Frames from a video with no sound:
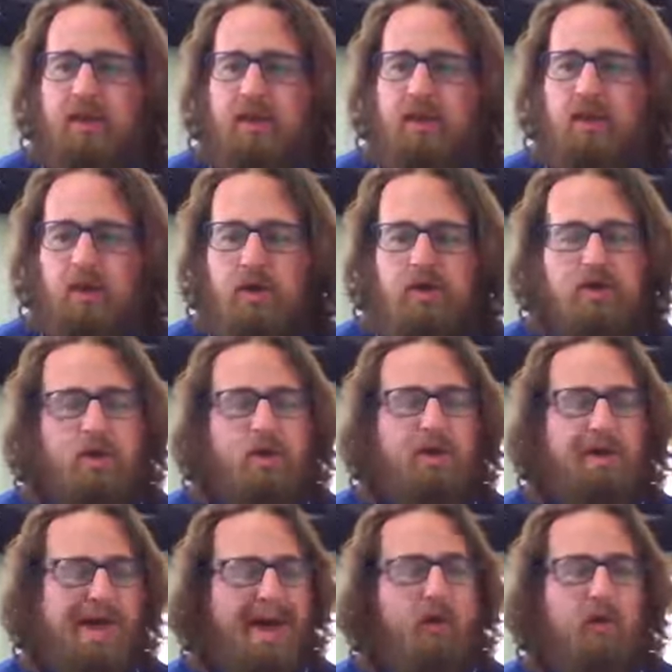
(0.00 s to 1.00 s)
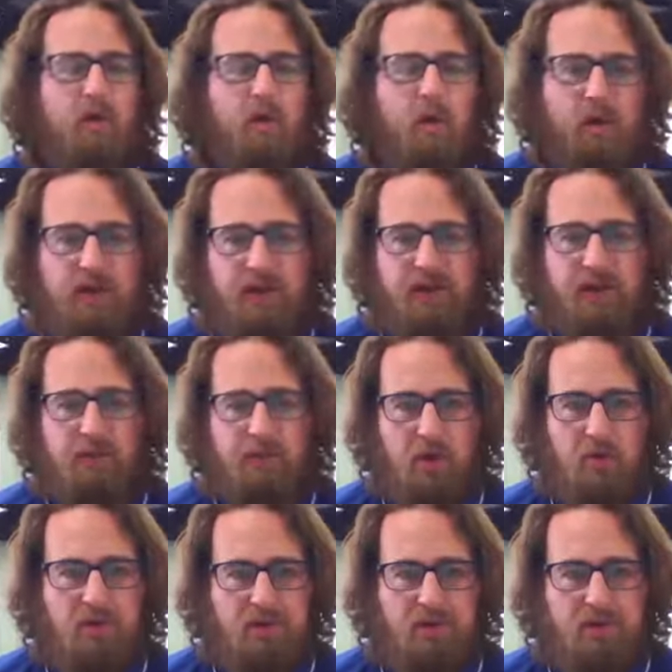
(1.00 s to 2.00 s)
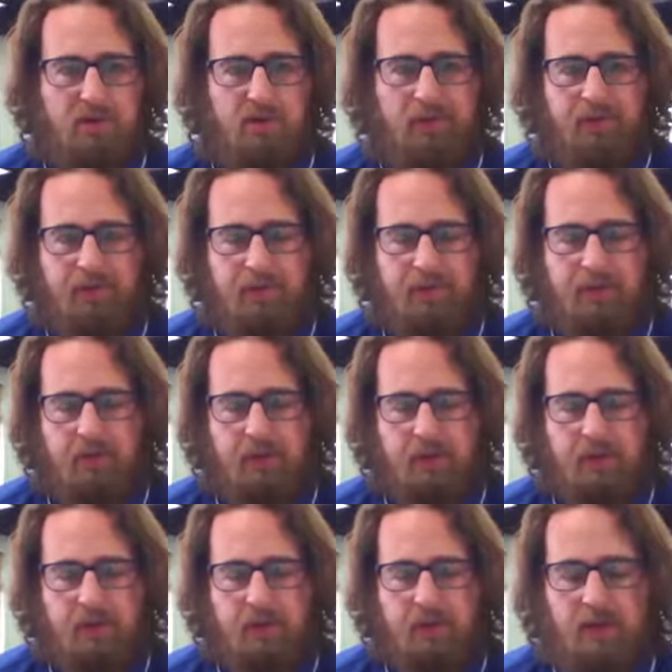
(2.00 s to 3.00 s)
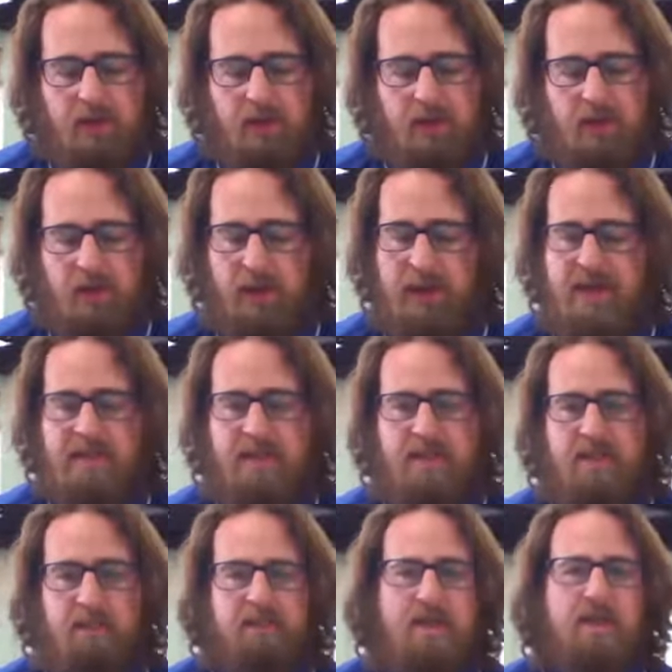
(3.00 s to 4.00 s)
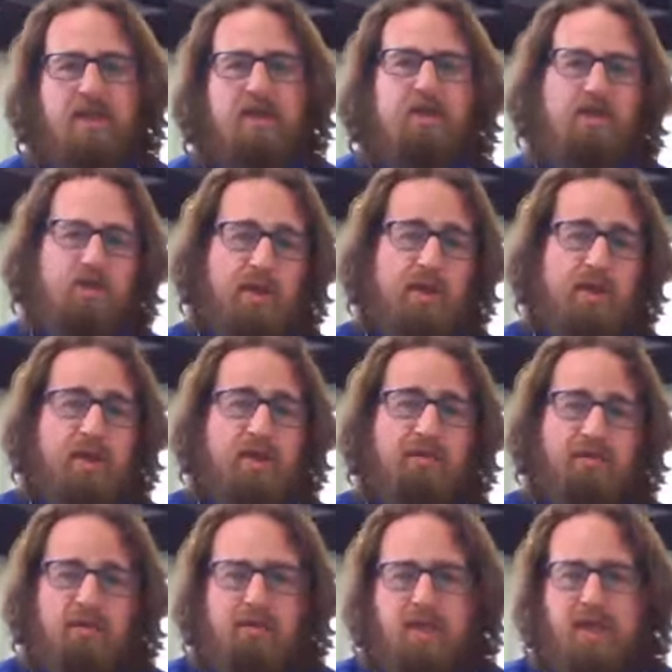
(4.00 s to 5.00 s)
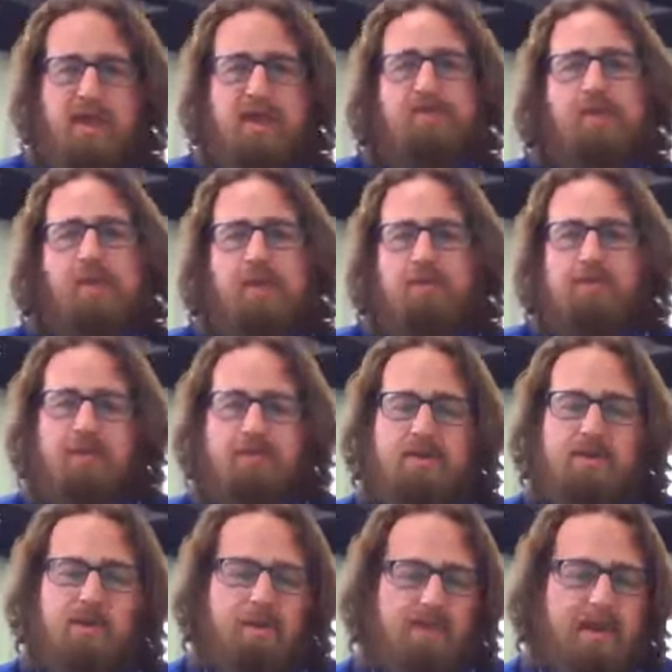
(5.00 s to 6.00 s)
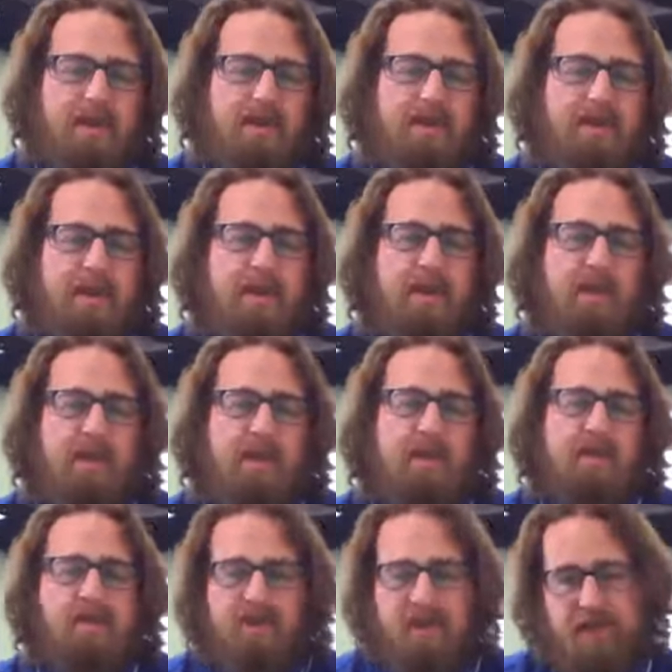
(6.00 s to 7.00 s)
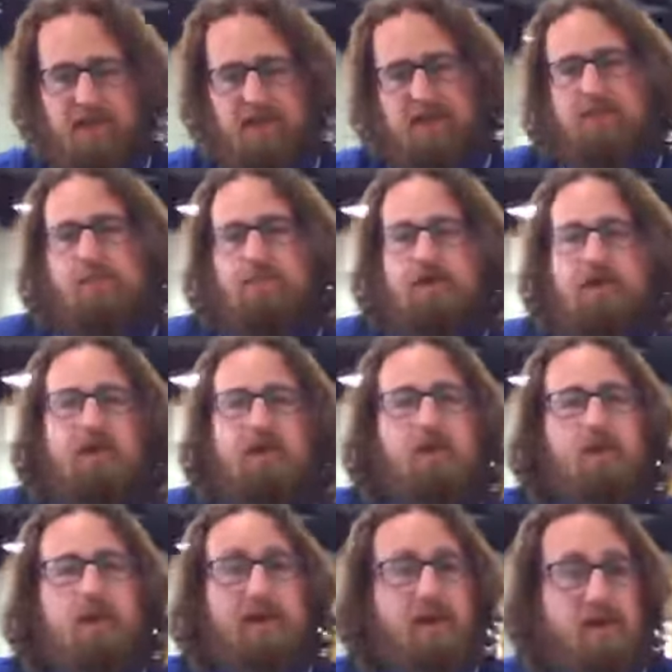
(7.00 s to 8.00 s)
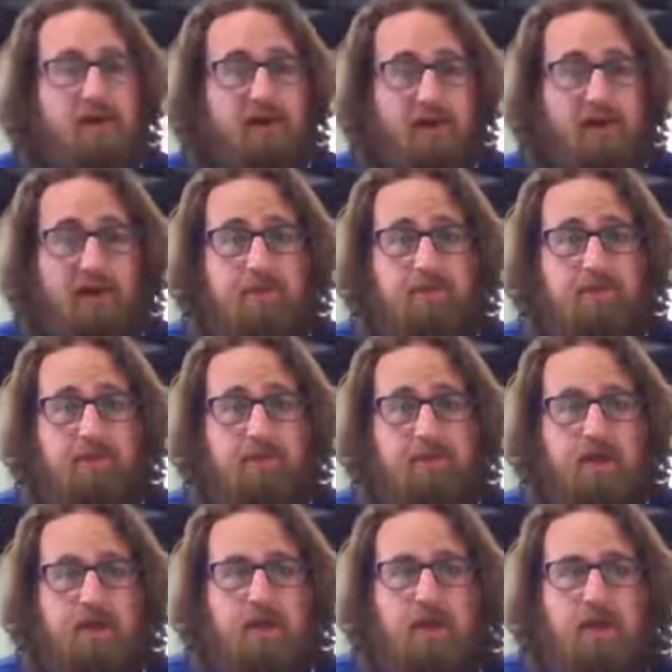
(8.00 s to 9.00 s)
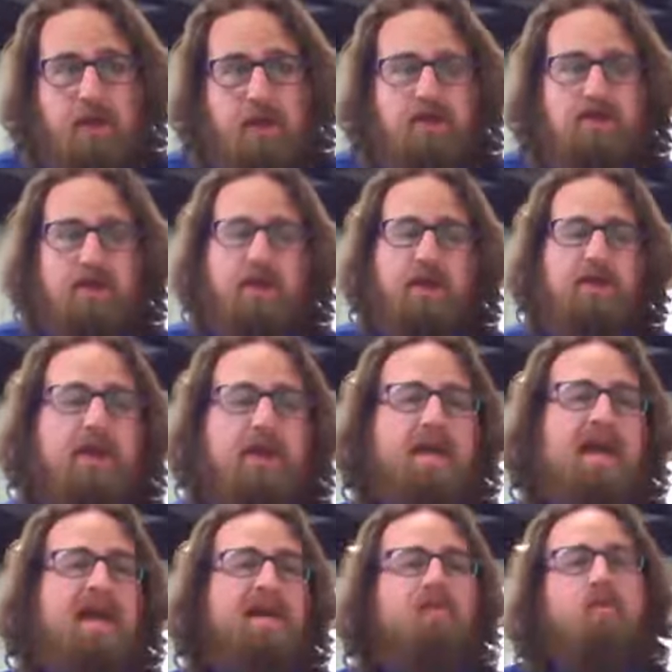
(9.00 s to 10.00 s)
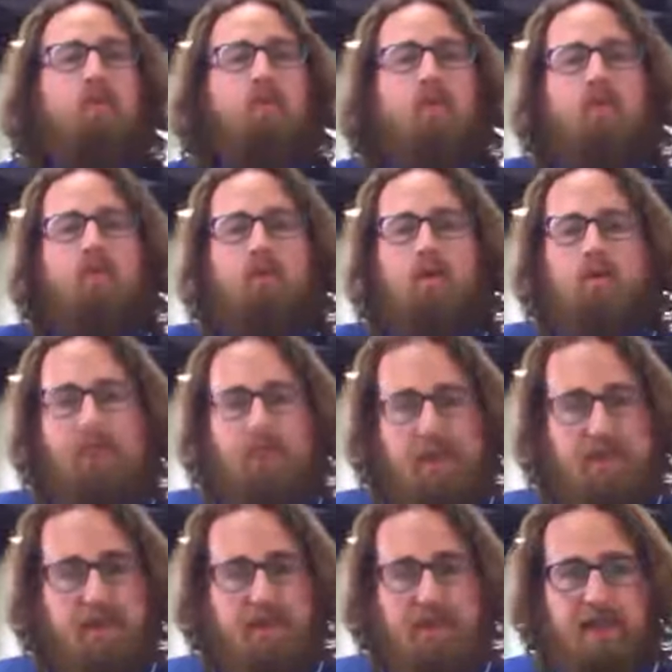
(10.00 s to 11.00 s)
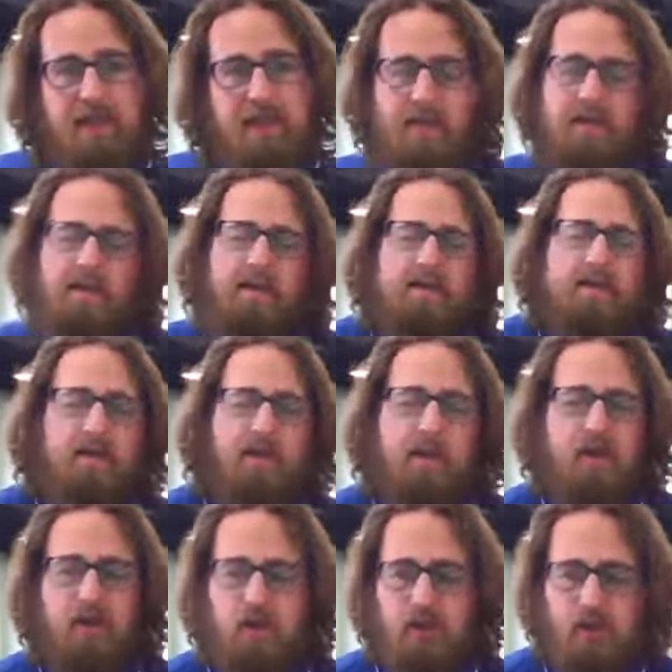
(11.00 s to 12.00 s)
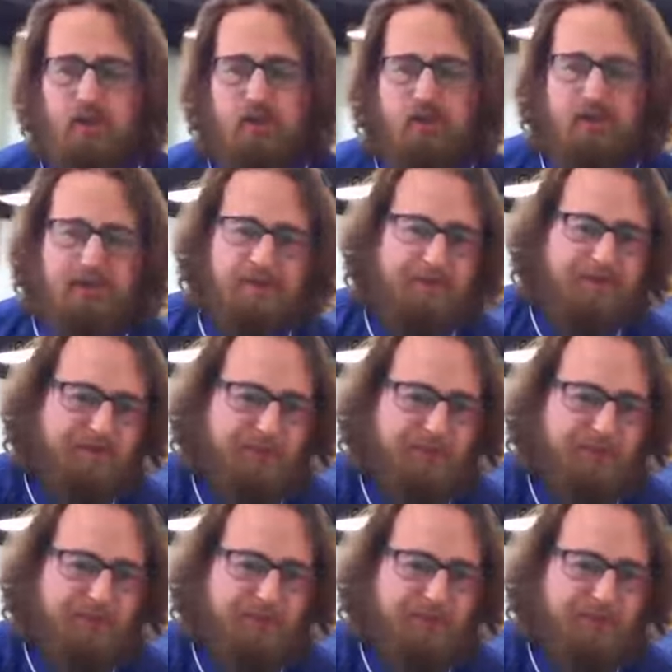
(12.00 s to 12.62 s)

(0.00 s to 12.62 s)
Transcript: in order to allow all of that motion, there has to be a trade-off. So we give up some stability, like the stability we get in our hips, so we can have more mobility in our shoulders.